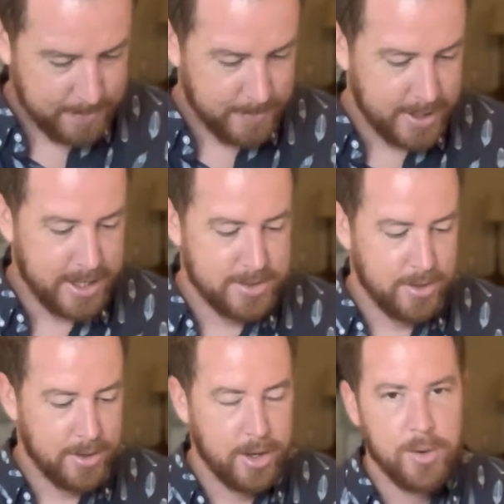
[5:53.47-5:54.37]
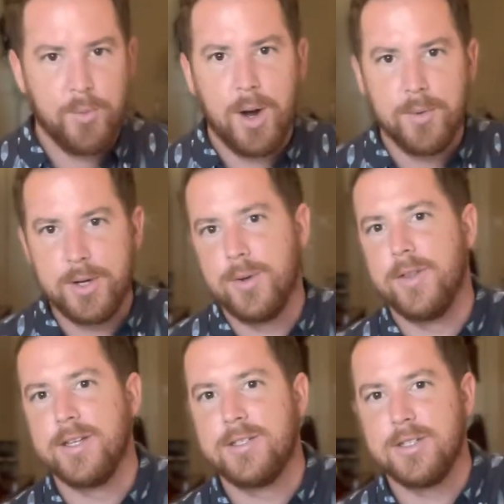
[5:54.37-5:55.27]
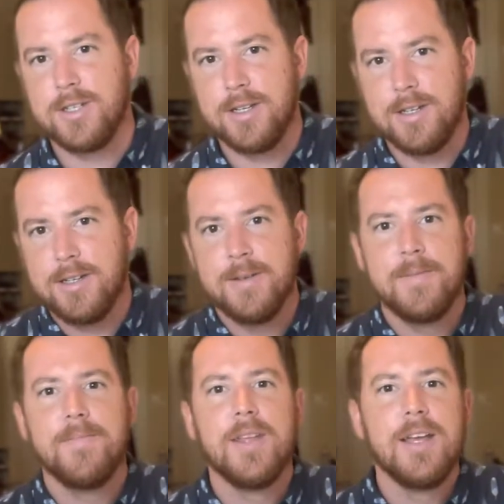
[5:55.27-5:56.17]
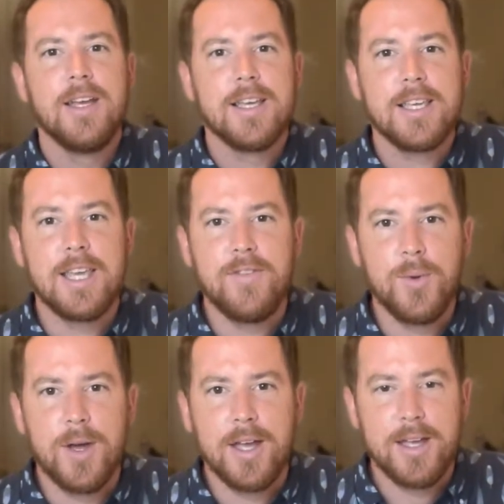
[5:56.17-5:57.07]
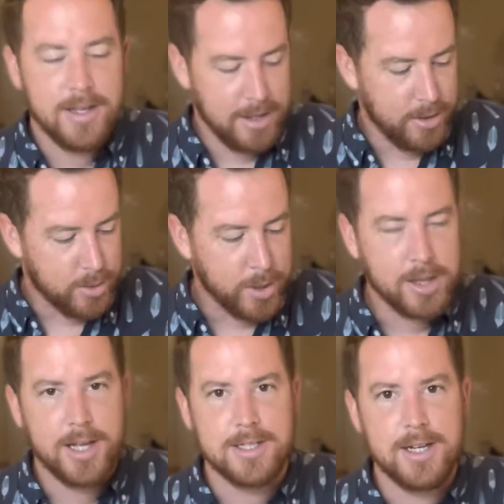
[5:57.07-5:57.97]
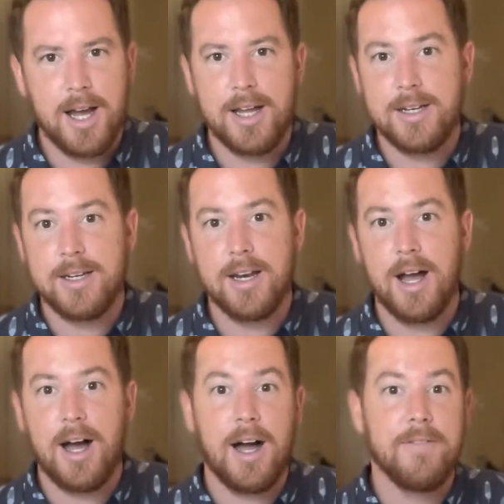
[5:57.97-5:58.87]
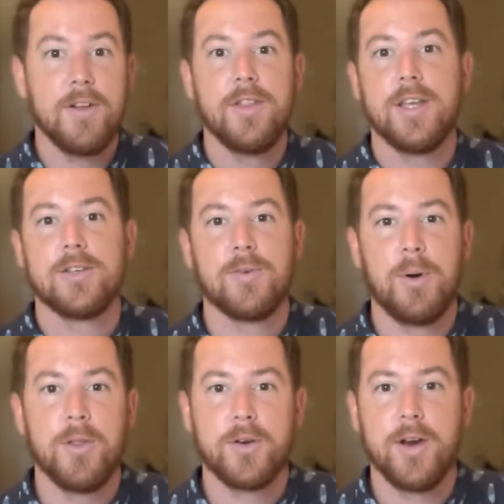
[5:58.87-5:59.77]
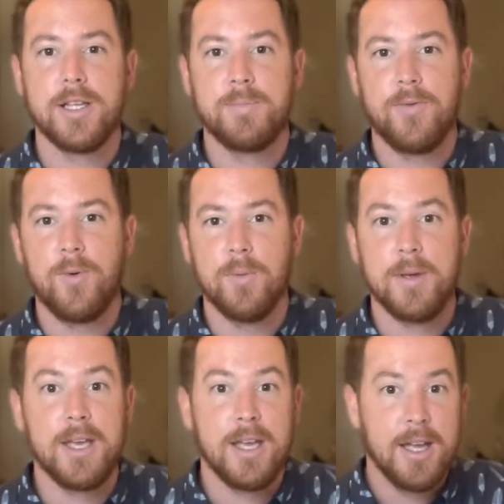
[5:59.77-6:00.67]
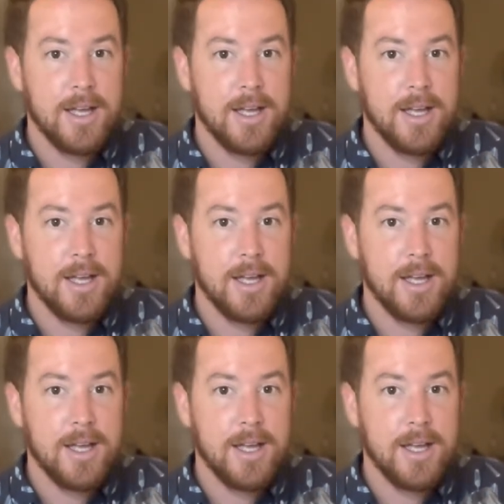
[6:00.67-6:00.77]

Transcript: And as you all know, while we're doing this, just to give you a little quick lesson, I've learned this from all the greats before me.